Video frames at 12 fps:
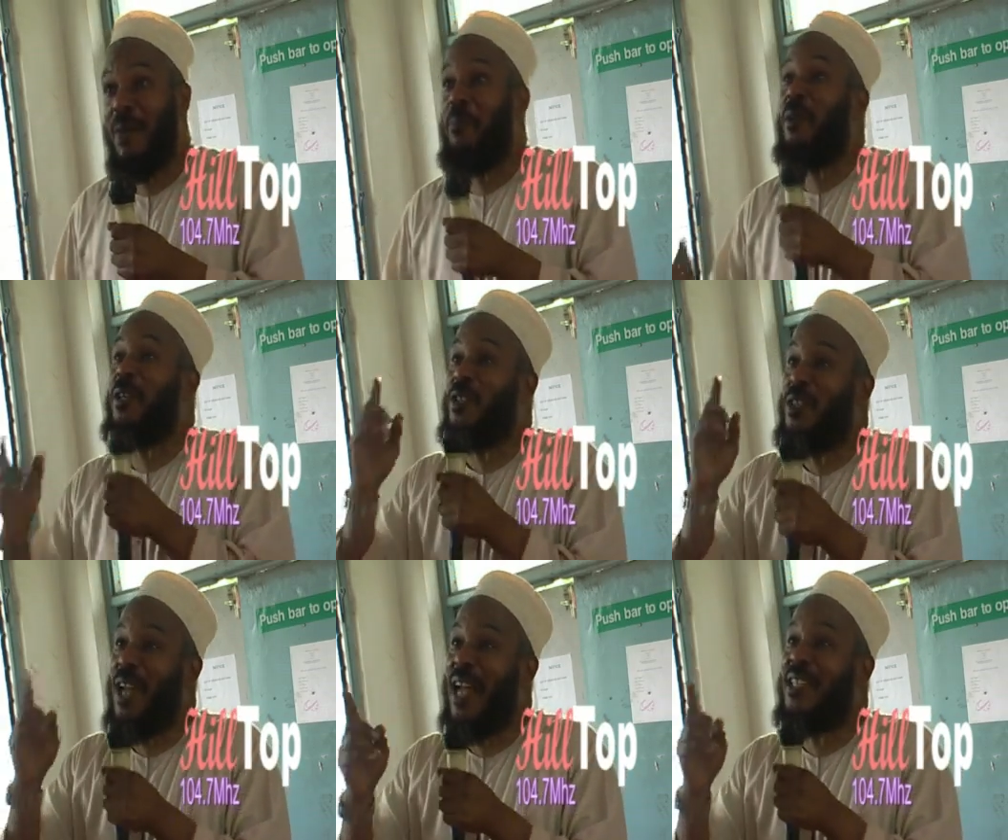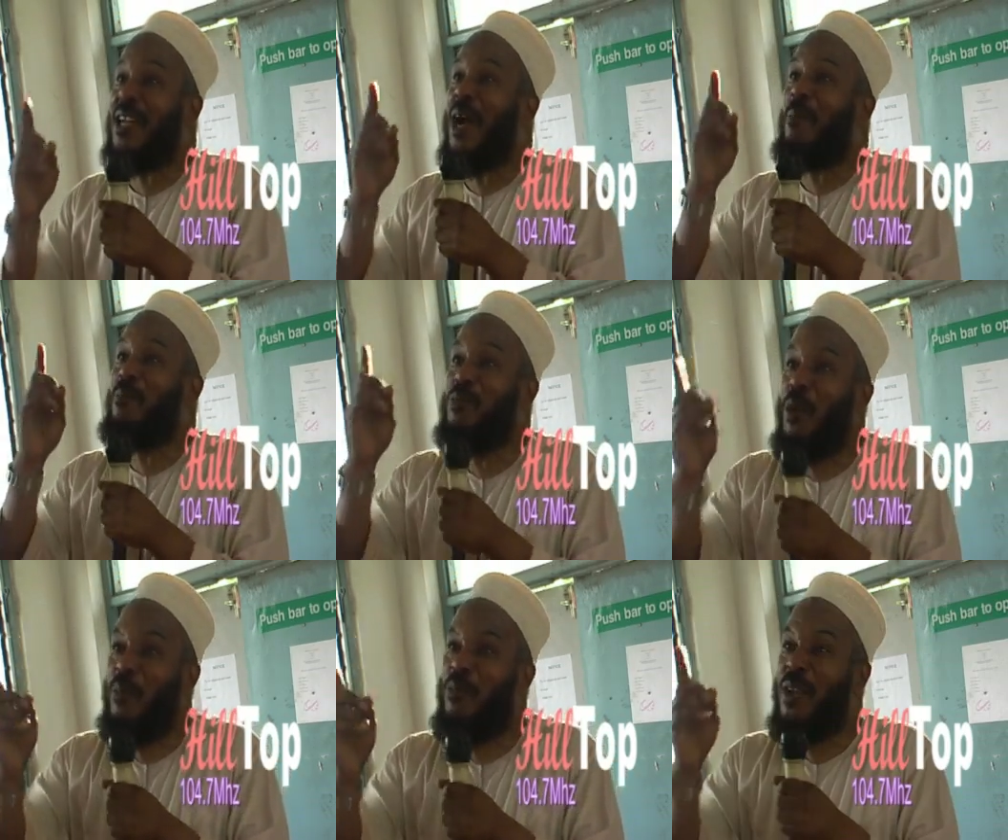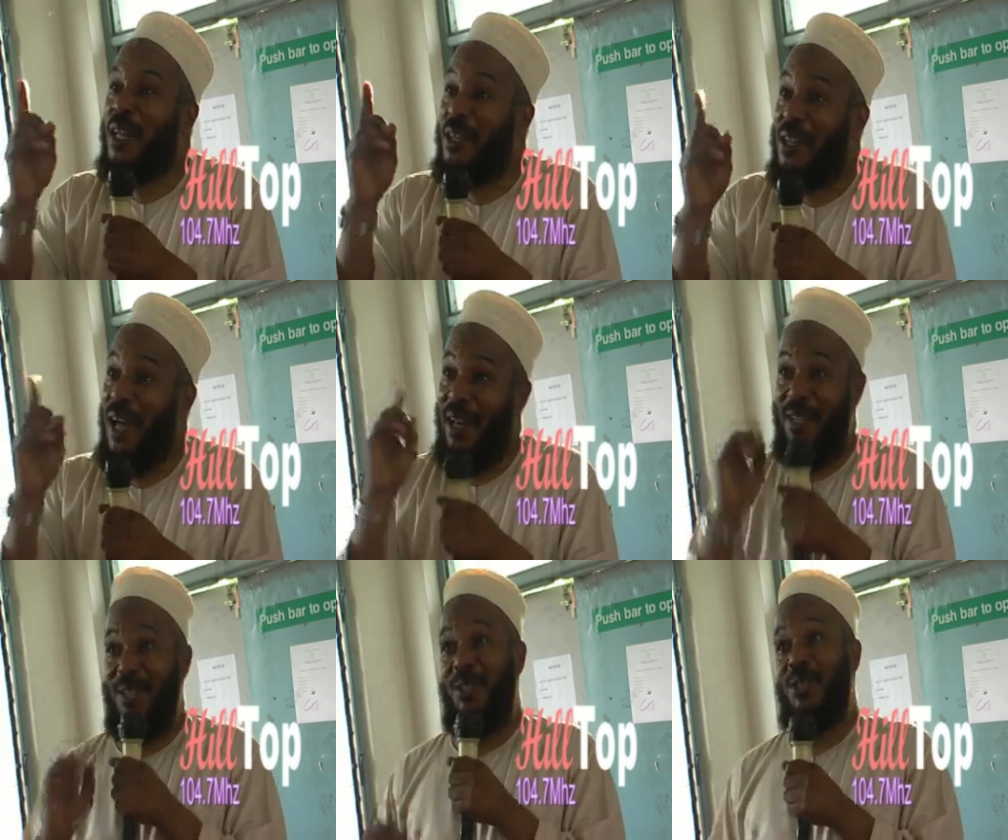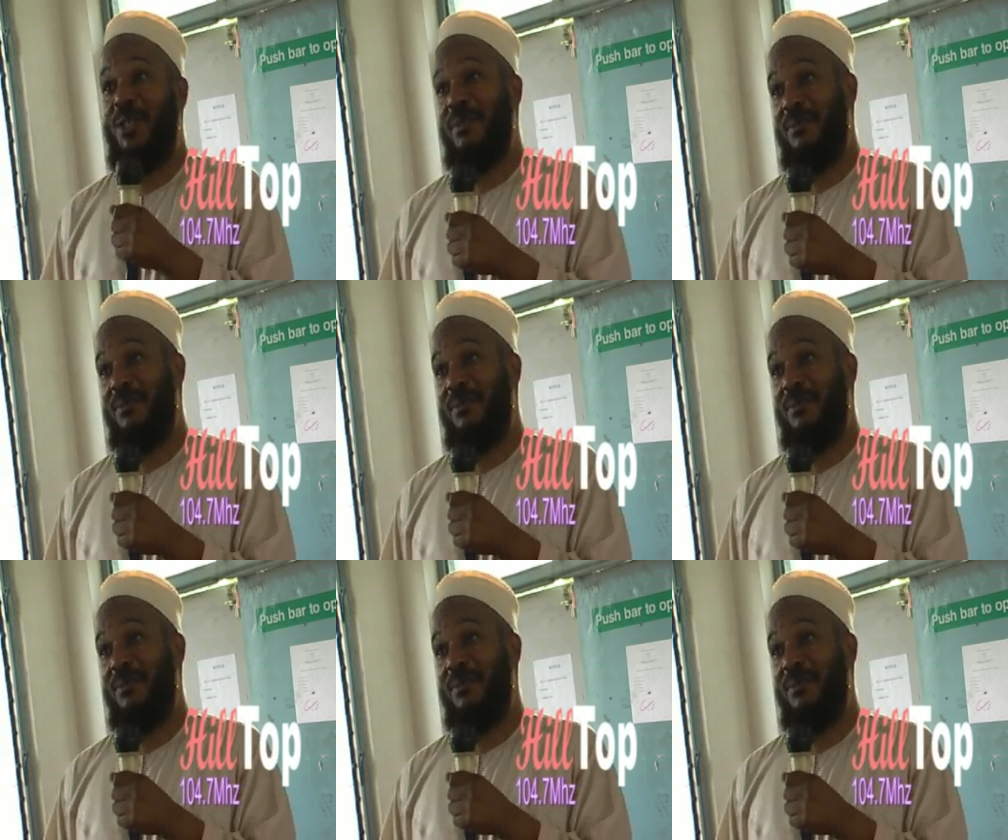but it's not appropriate knowledge.